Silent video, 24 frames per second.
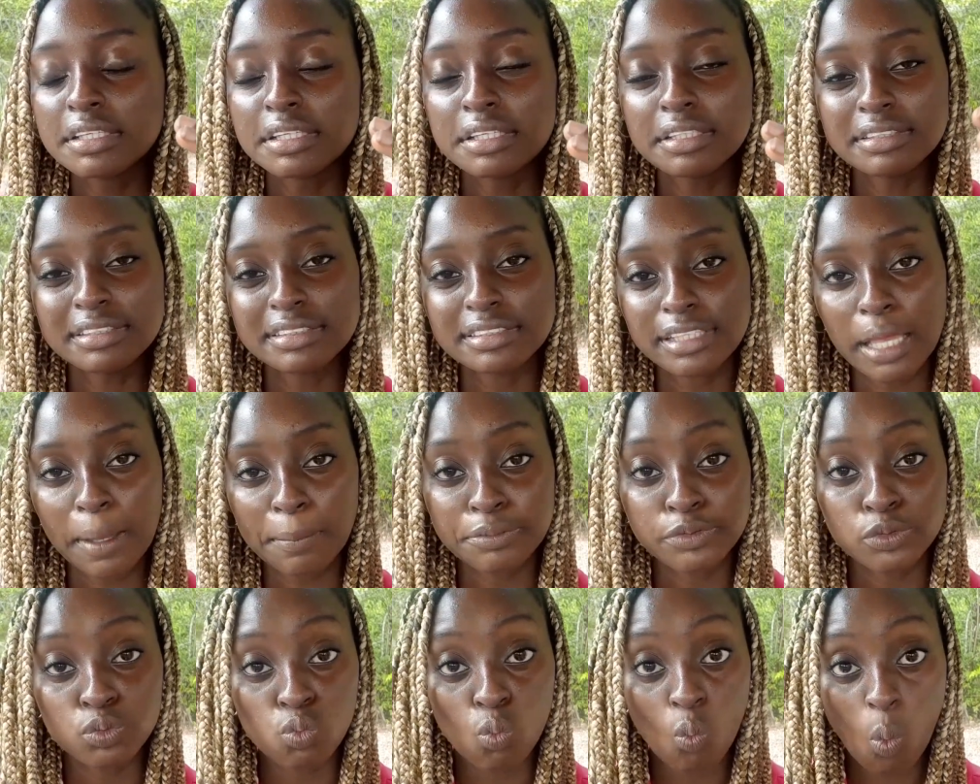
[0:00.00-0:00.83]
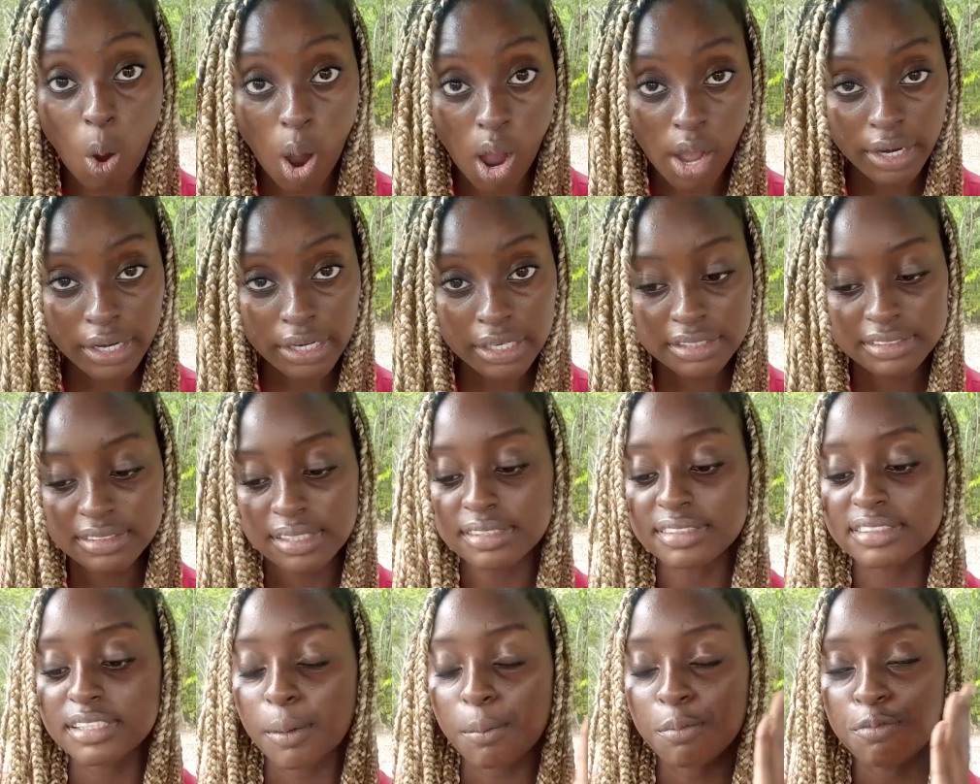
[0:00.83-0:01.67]
steps 1 to
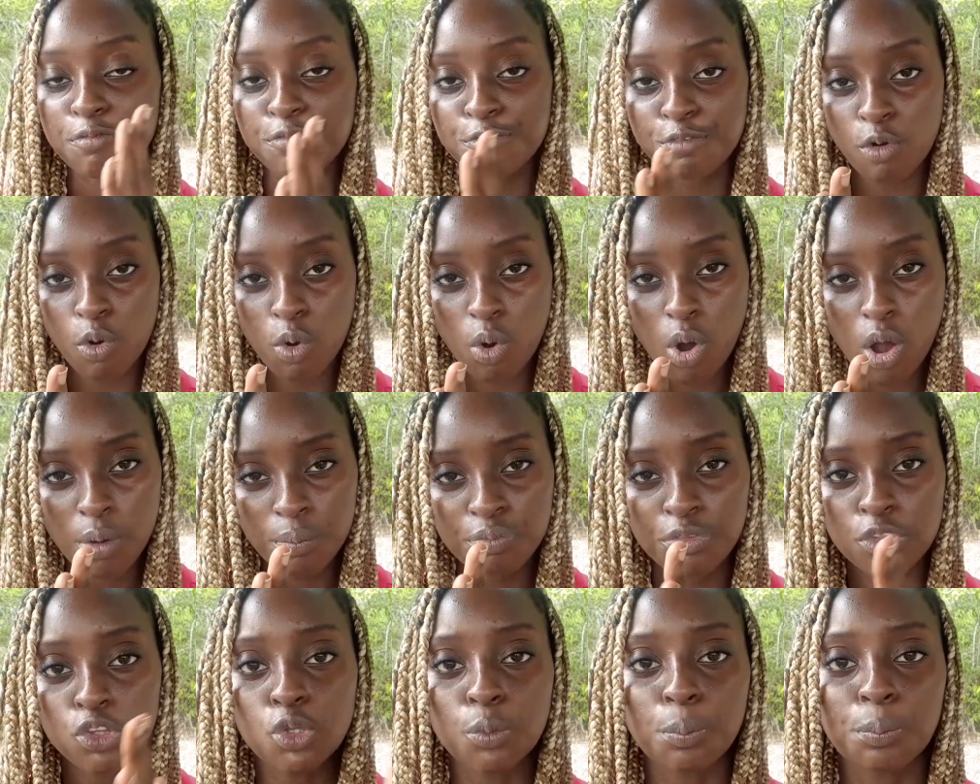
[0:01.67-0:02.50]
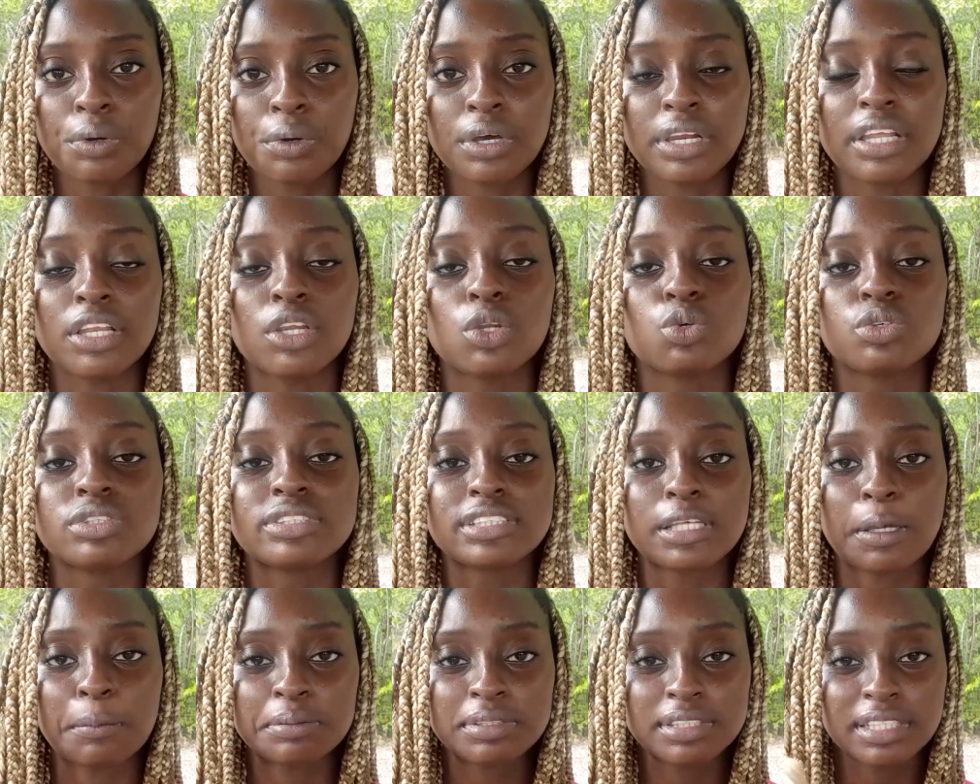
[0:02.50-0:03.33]
step 4, you put in those
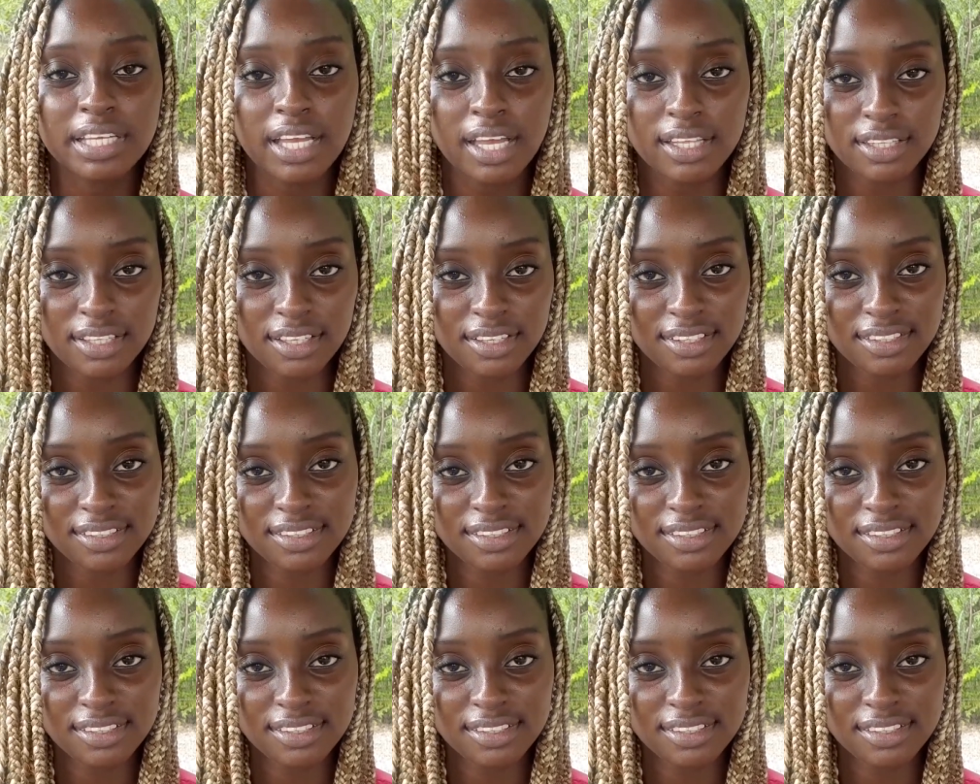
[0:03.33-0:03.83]
steps together.